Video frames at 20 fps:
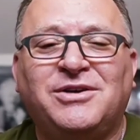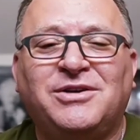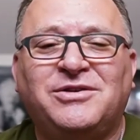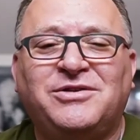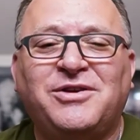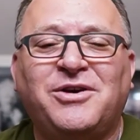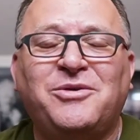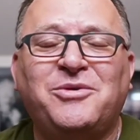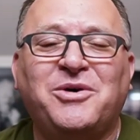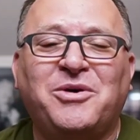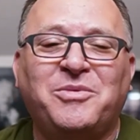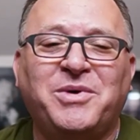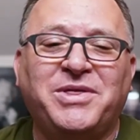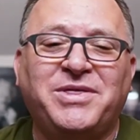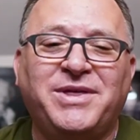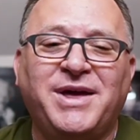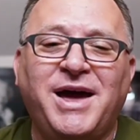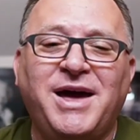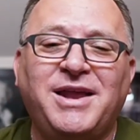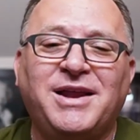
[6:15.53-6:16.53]
So
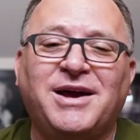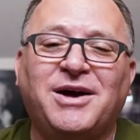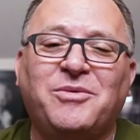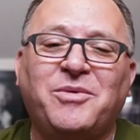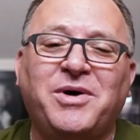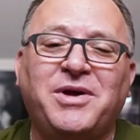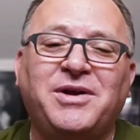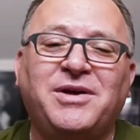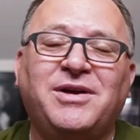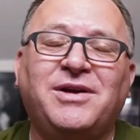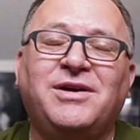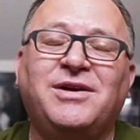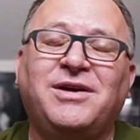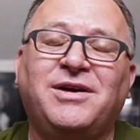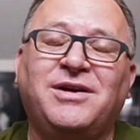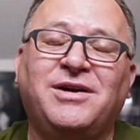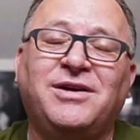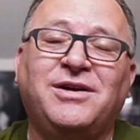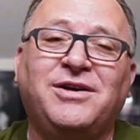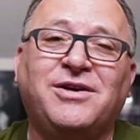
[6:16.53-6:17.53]
with that, I want to
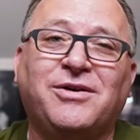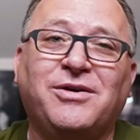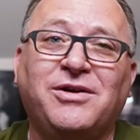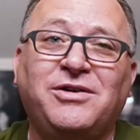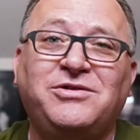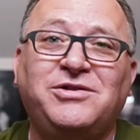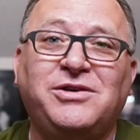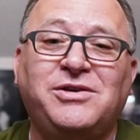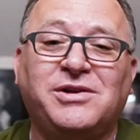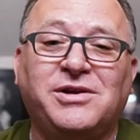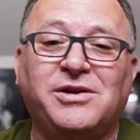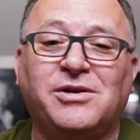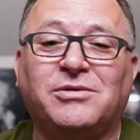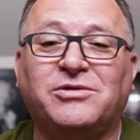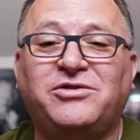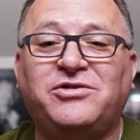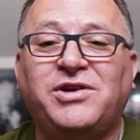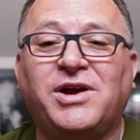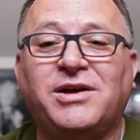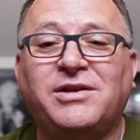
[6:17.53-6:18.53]
encourage you to
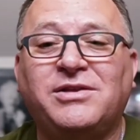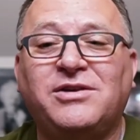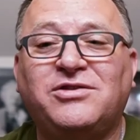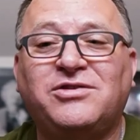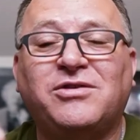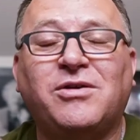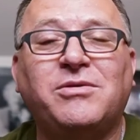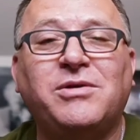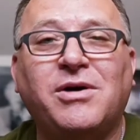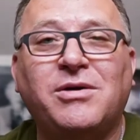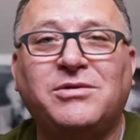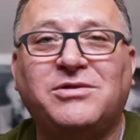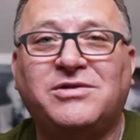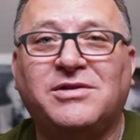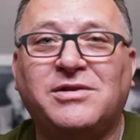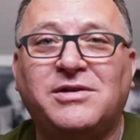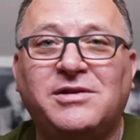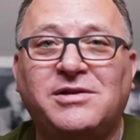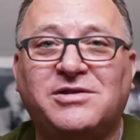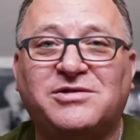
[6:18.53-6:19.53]
check the show notes
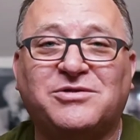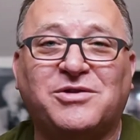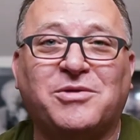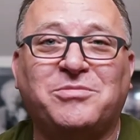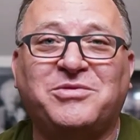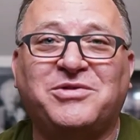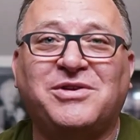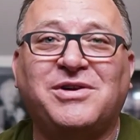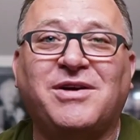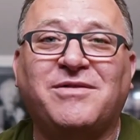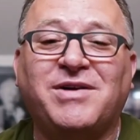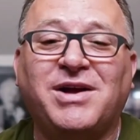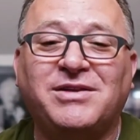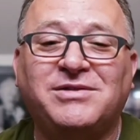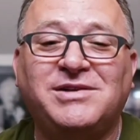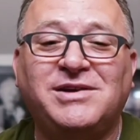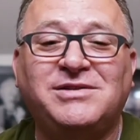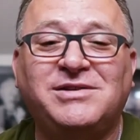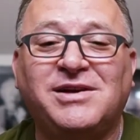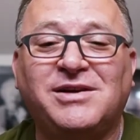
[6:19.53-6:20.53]
in the description. I've
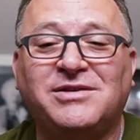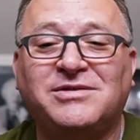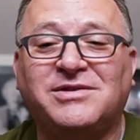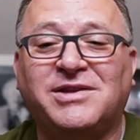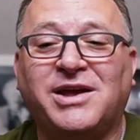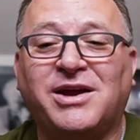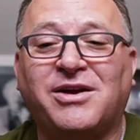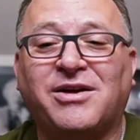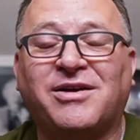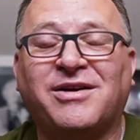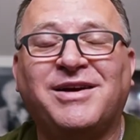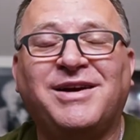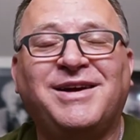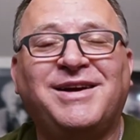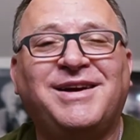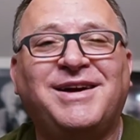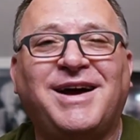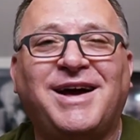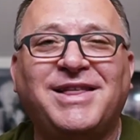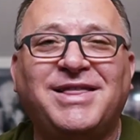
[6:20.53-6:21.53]
got details there.
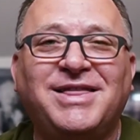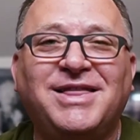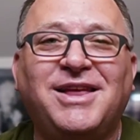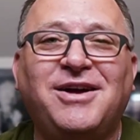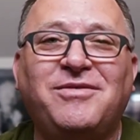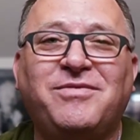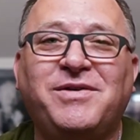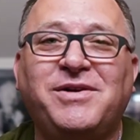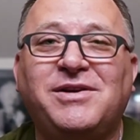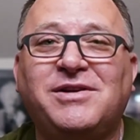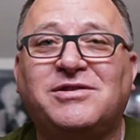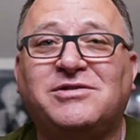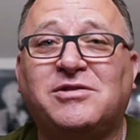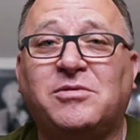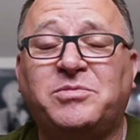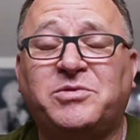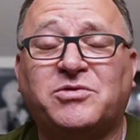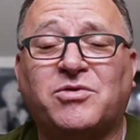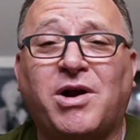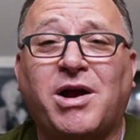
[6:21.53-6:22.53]
I'd love for you to
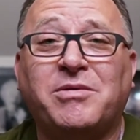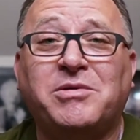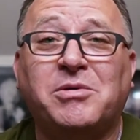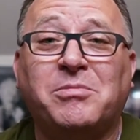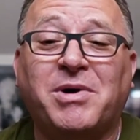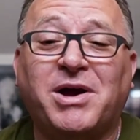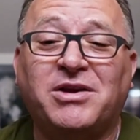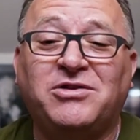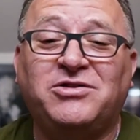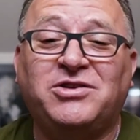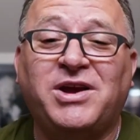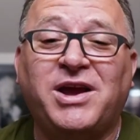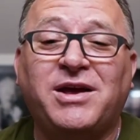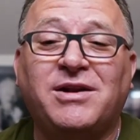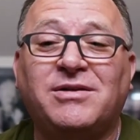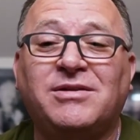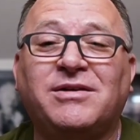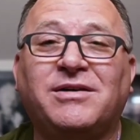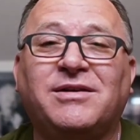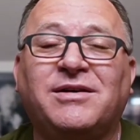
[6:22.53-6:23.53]
subscribe to my
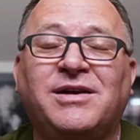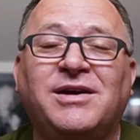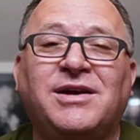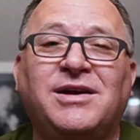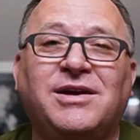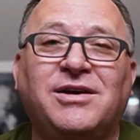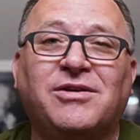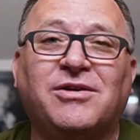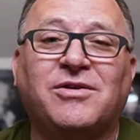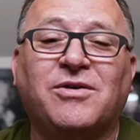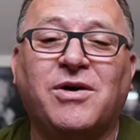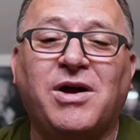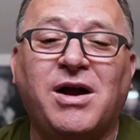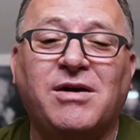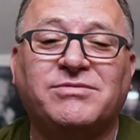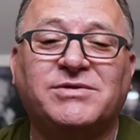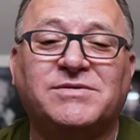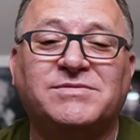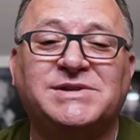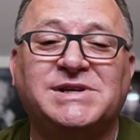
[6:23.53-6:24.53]
channel here at
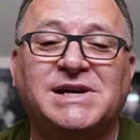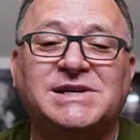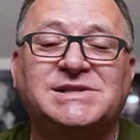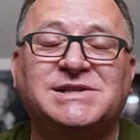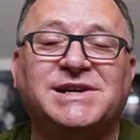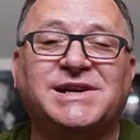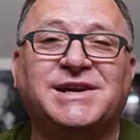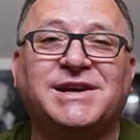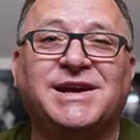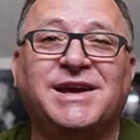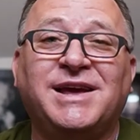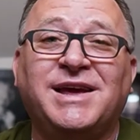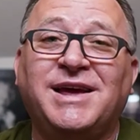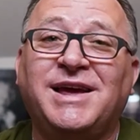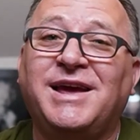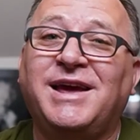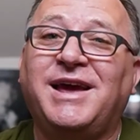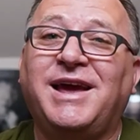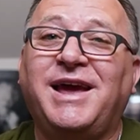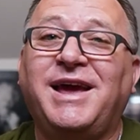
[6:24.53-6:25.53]
Craft of Testing,
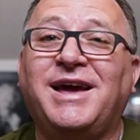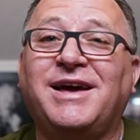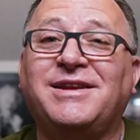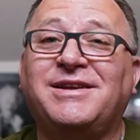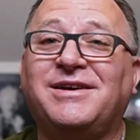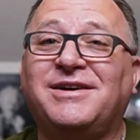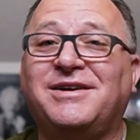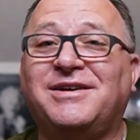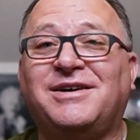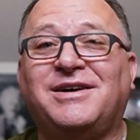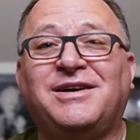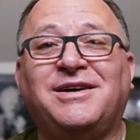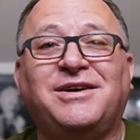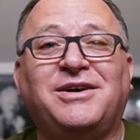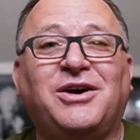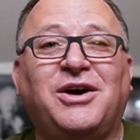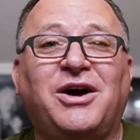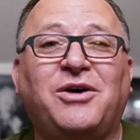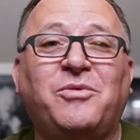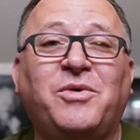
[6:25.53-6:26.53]
and
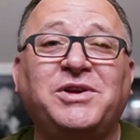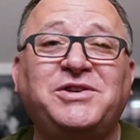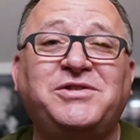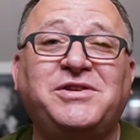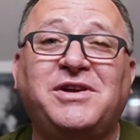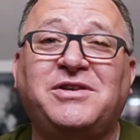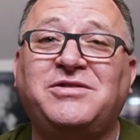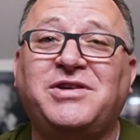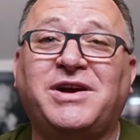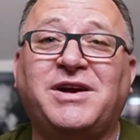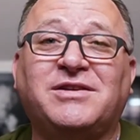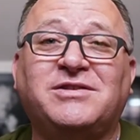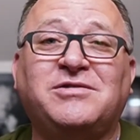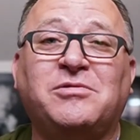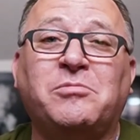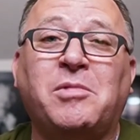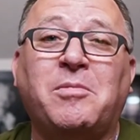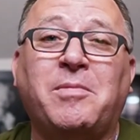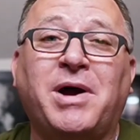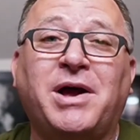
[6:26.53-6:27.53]
I want you to check out
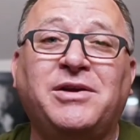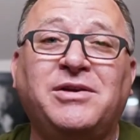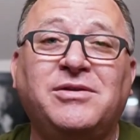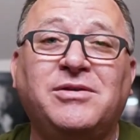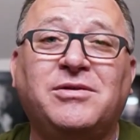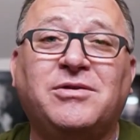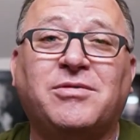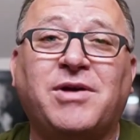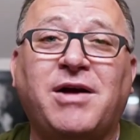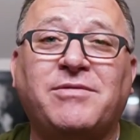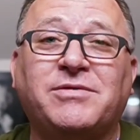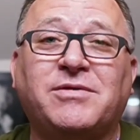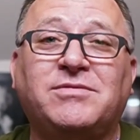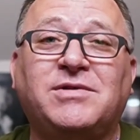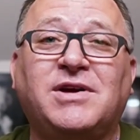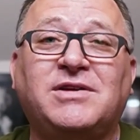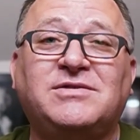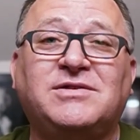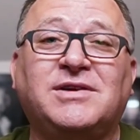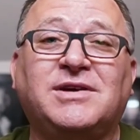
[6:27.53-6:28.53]
some of my new Craft of
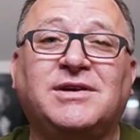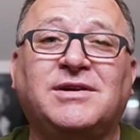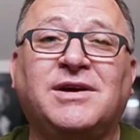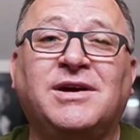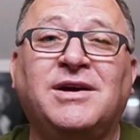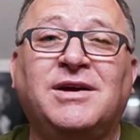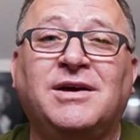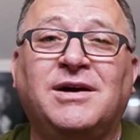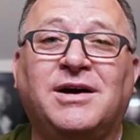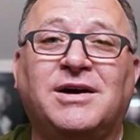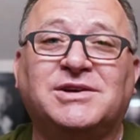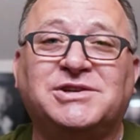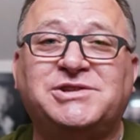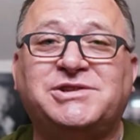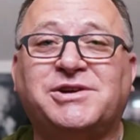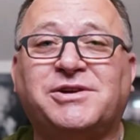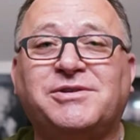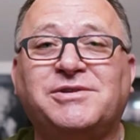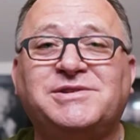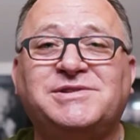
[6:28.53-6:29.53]
Testing
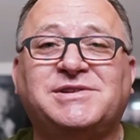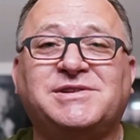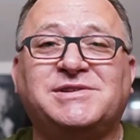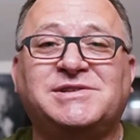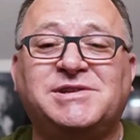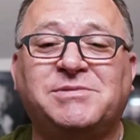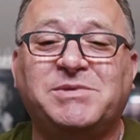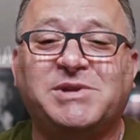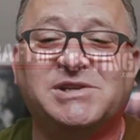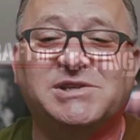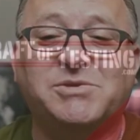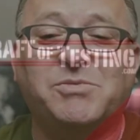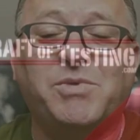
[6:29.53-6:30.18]
shirts and some of the